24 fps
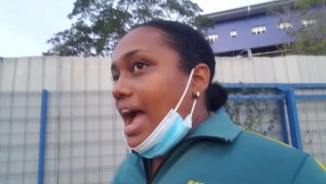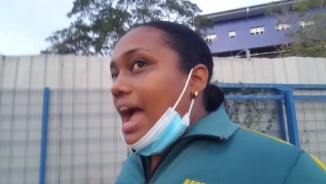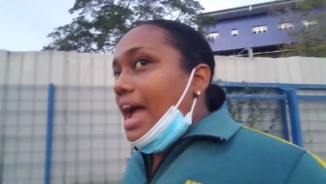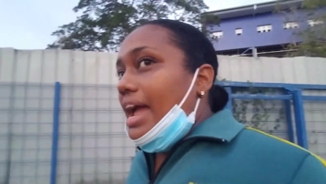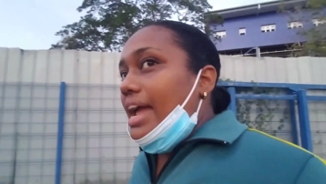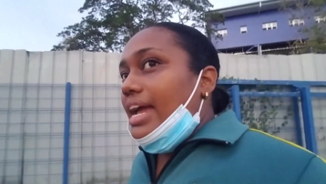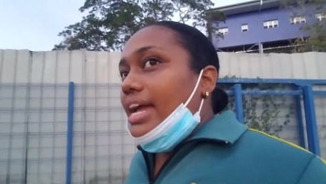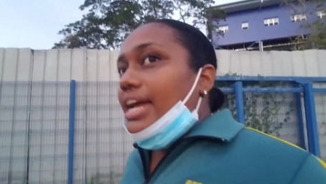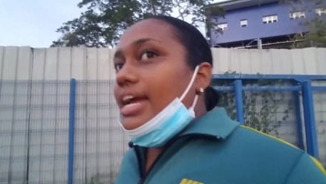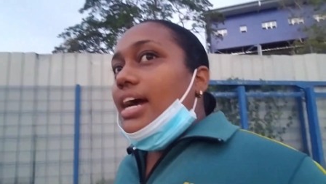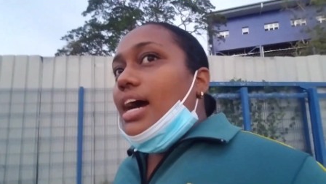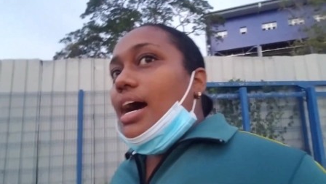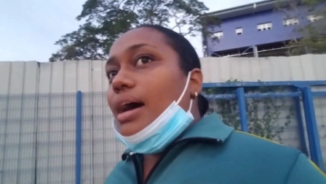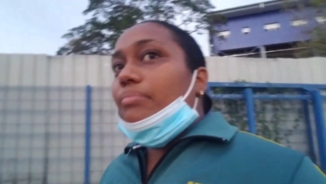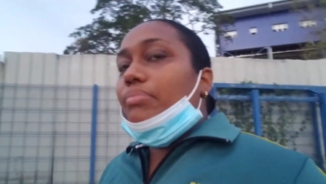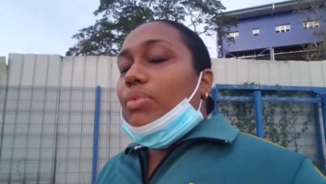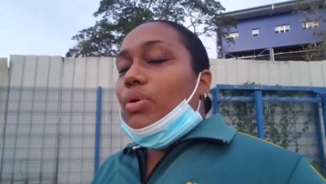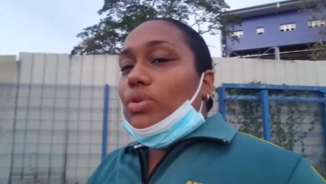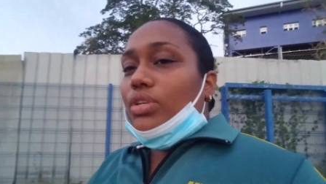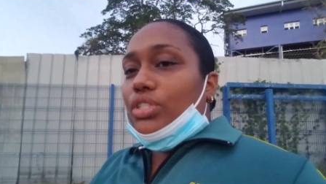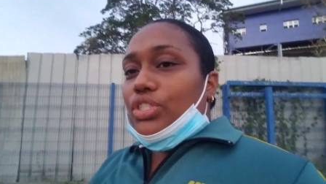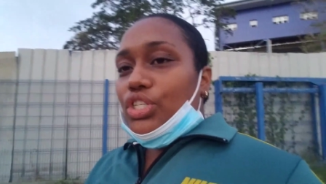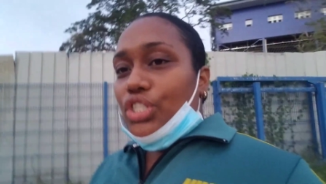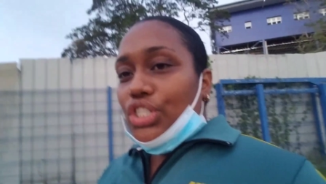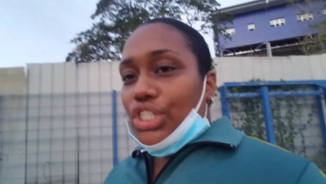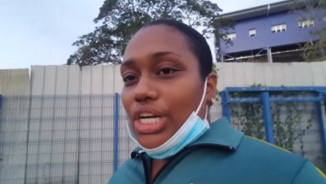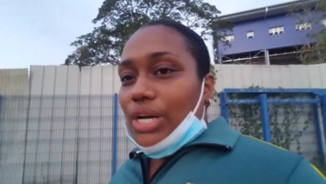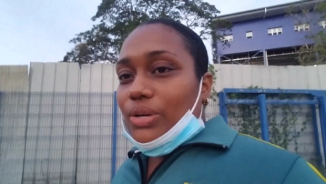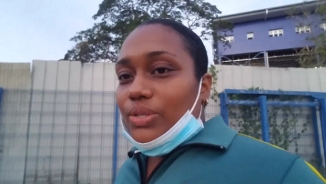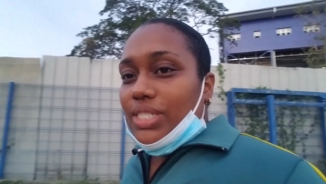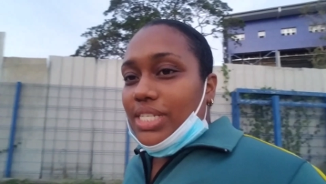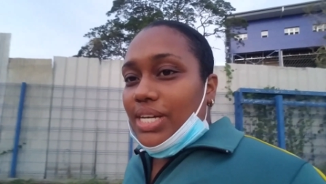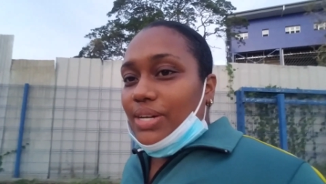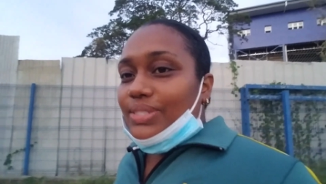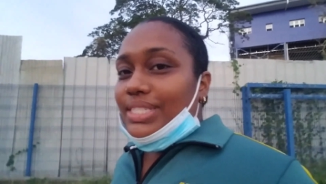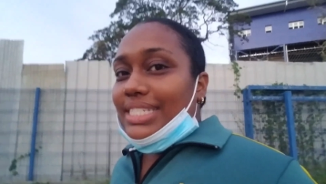I am going to
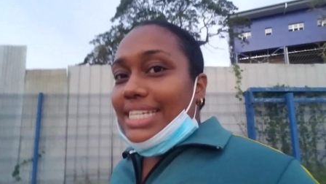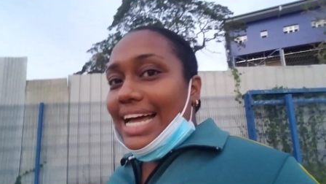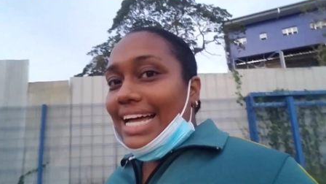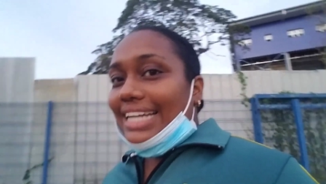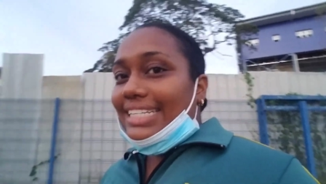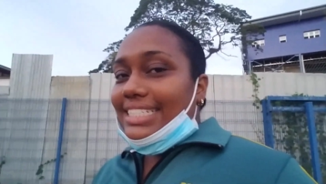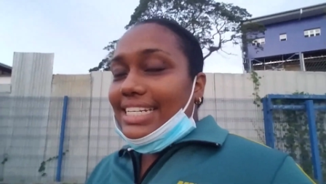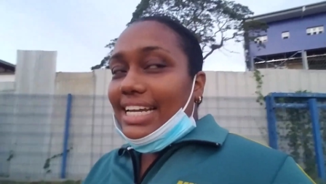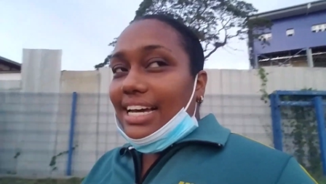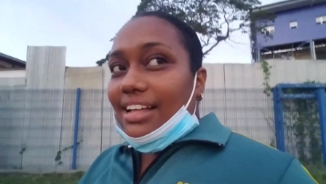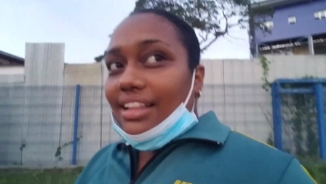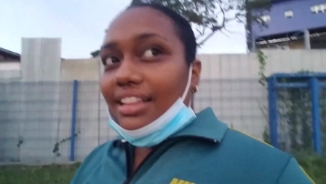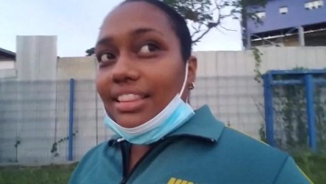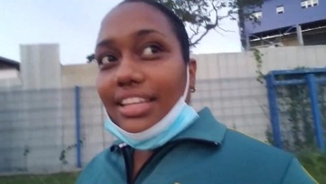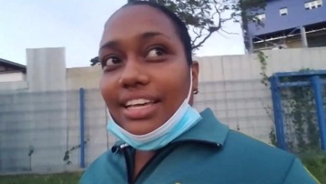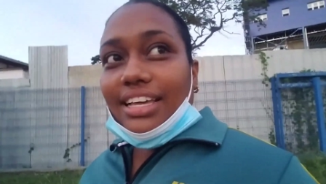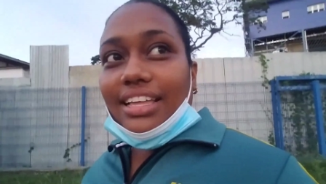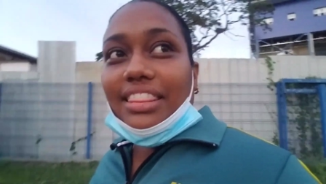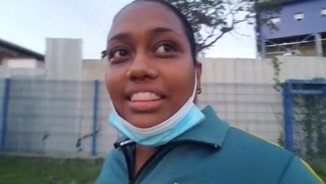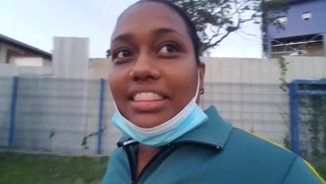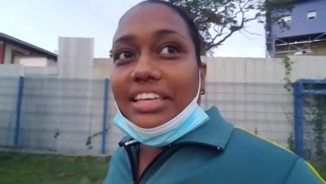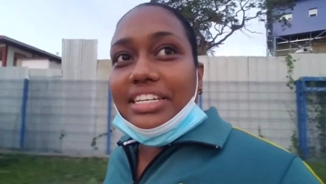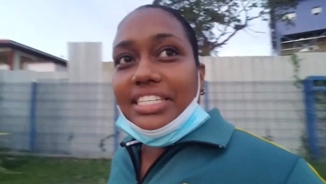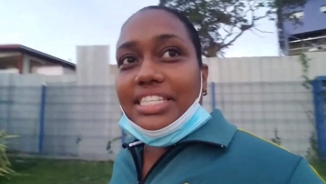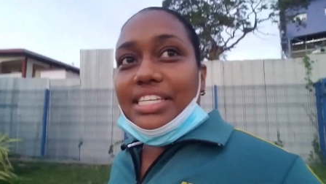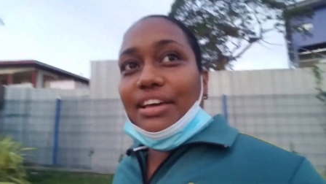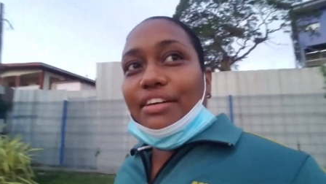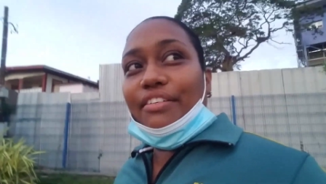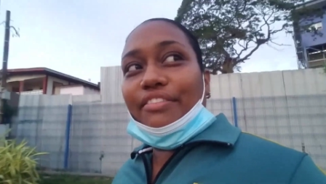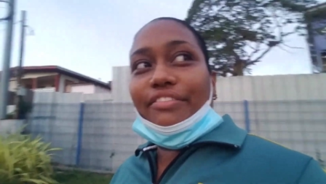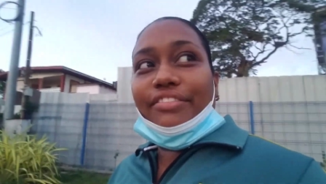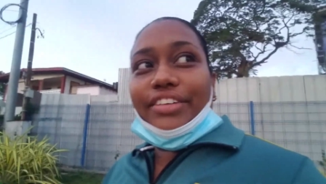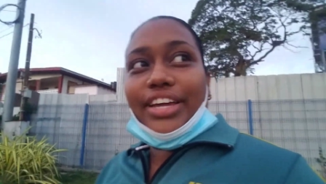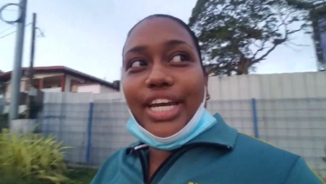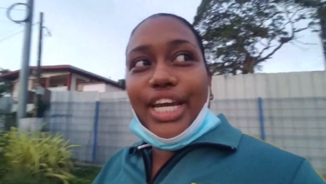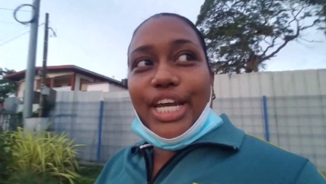shout out Adele in
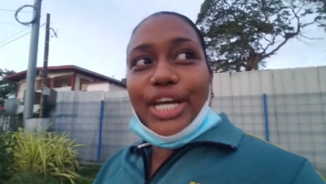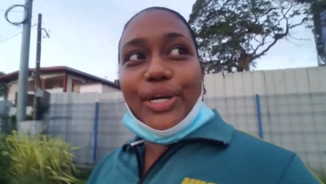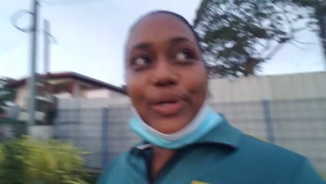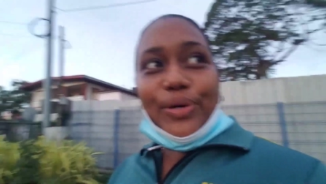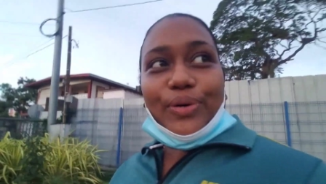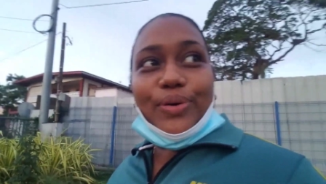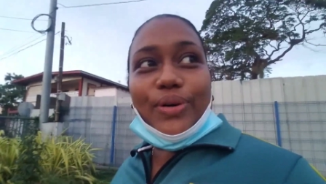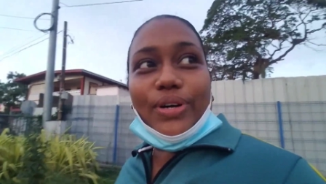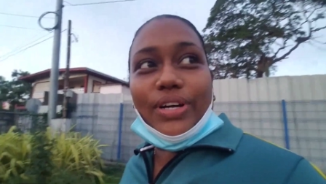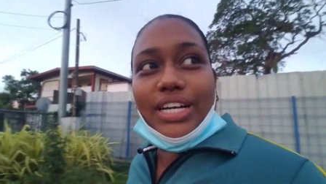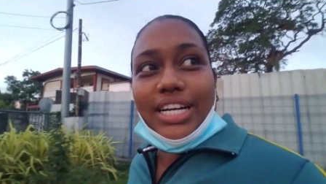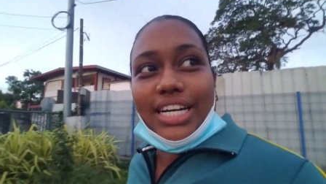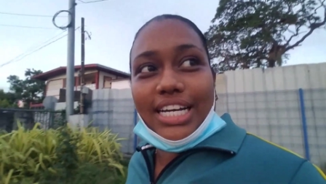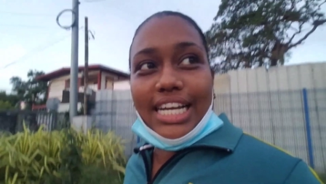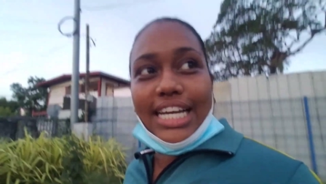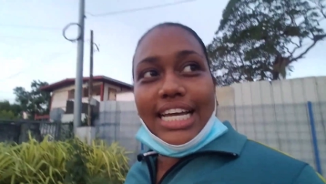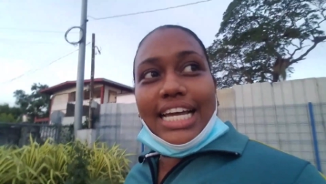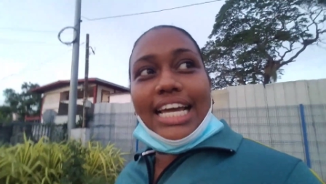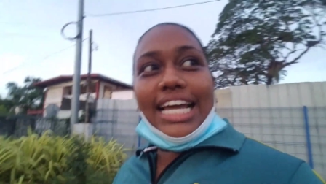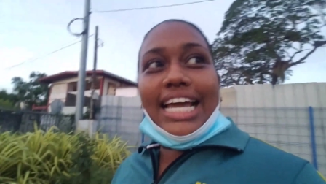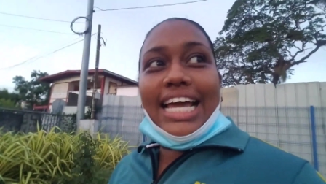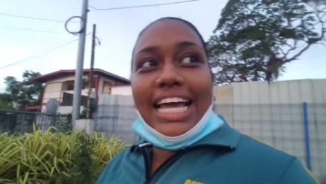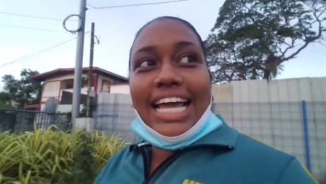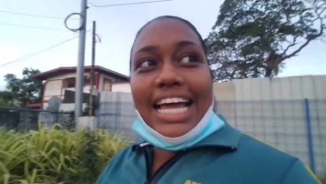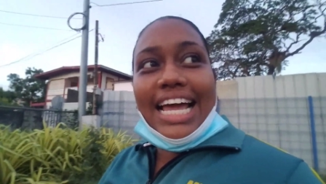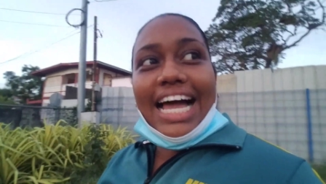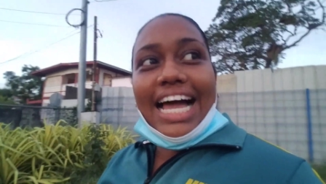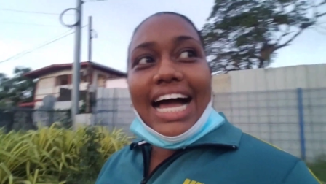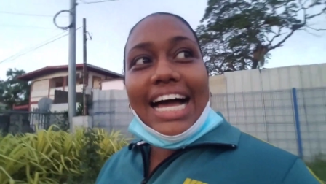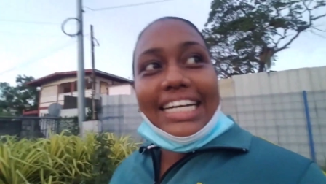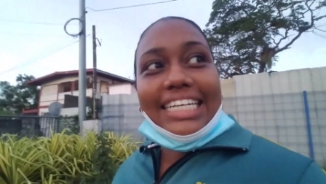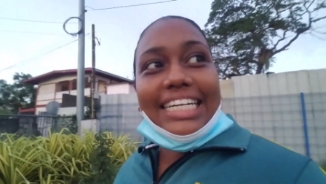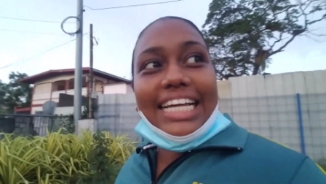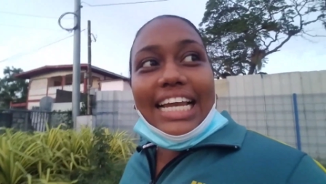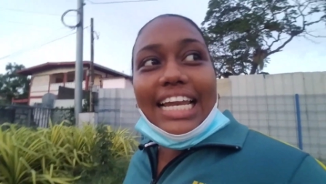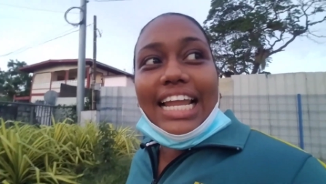this video.
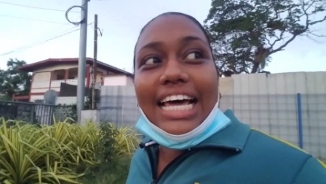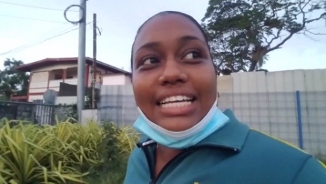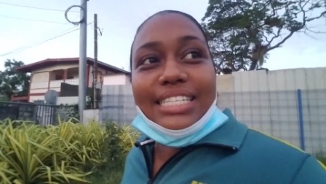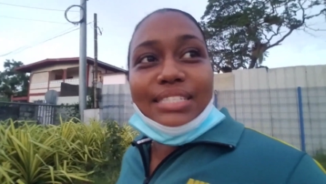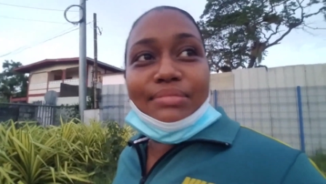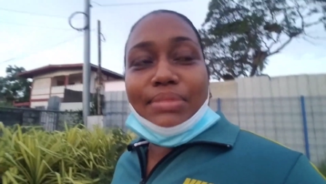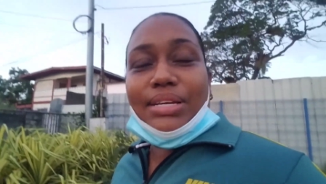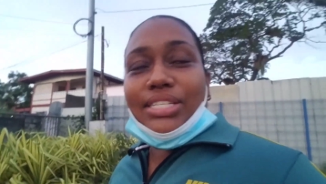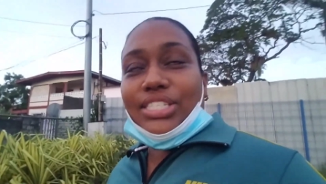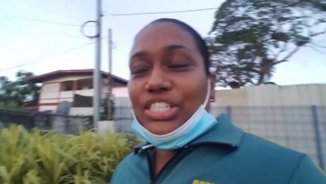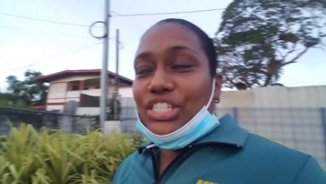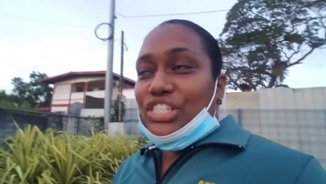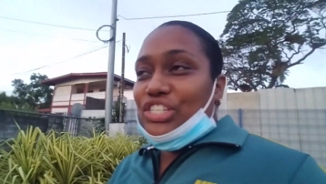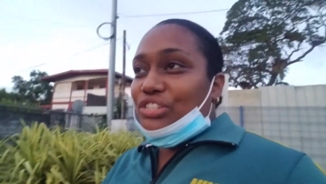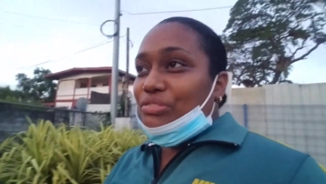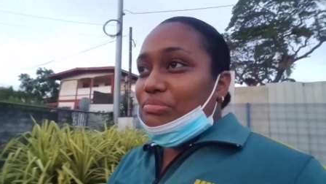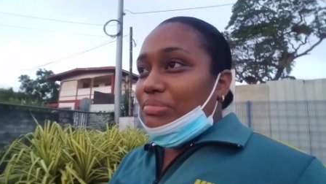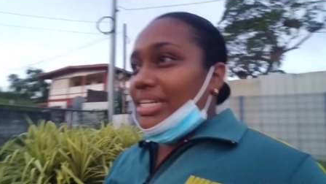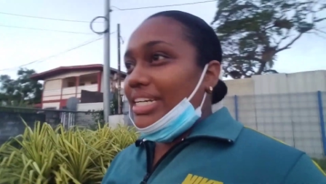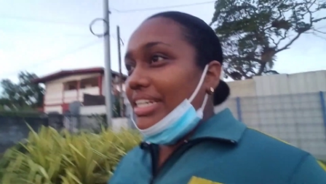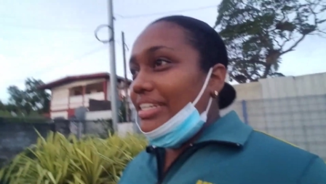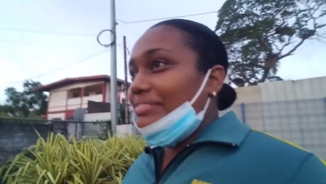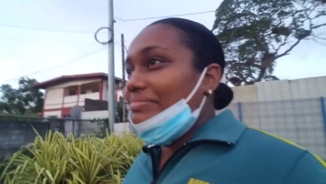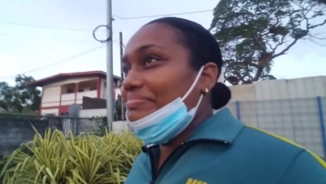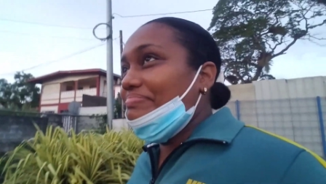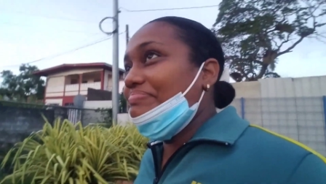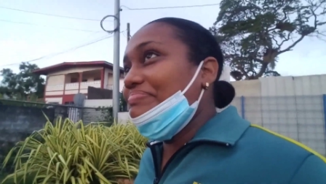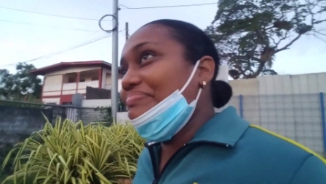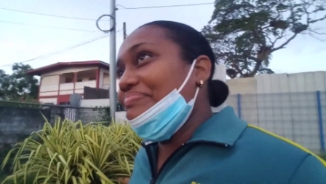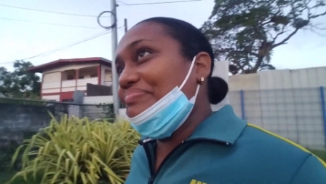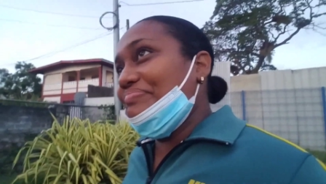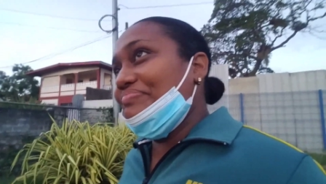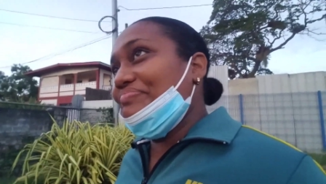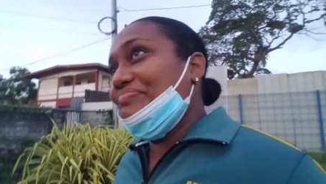Adele has messaged me